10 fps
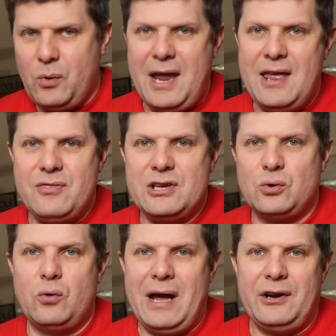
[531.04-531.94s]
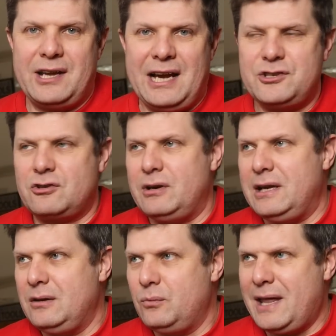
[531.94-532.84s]
in this all-rounder
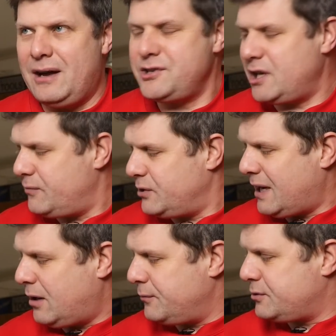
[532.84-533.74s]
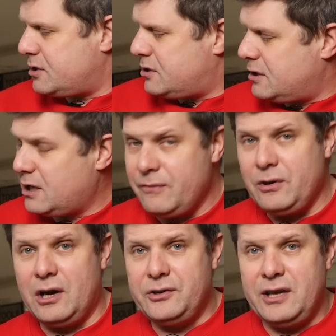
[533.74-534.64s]
category without a shadow of a doubt, just to give
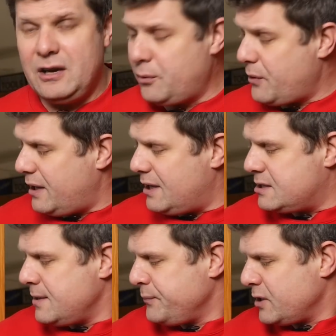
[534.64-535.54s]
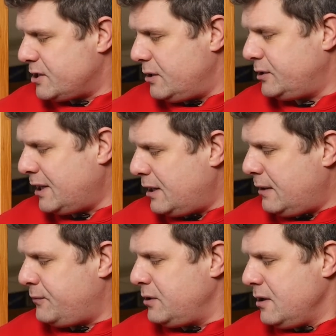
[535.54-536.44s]
you an idea what that is. So a
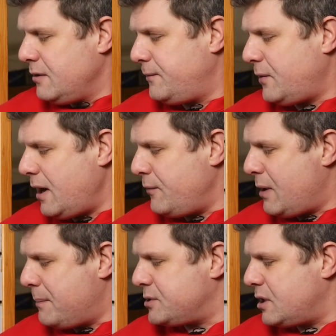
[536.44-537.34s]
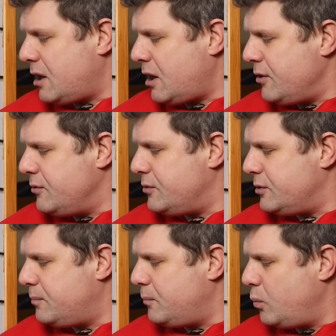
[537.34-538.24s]
deadlift, 5 reps at
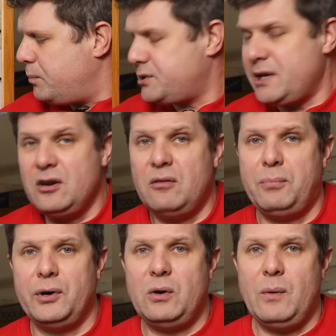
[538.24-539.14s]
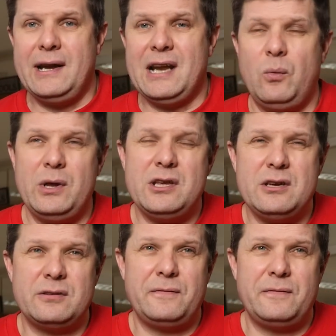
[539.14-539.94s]
100% of body weight. Now we use